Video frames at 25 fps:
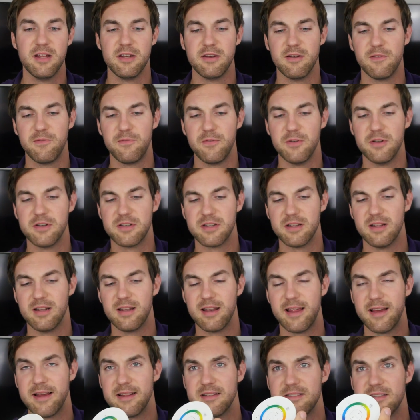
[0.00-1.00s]
different
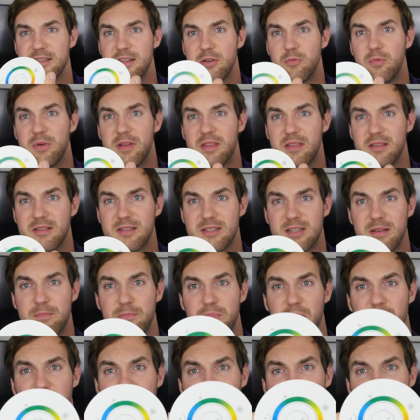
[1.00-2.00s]
lights here with this
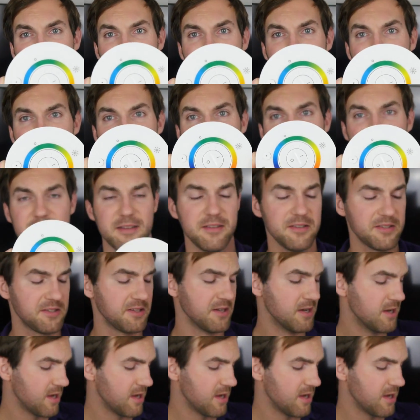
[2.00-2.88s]
simple thing like this,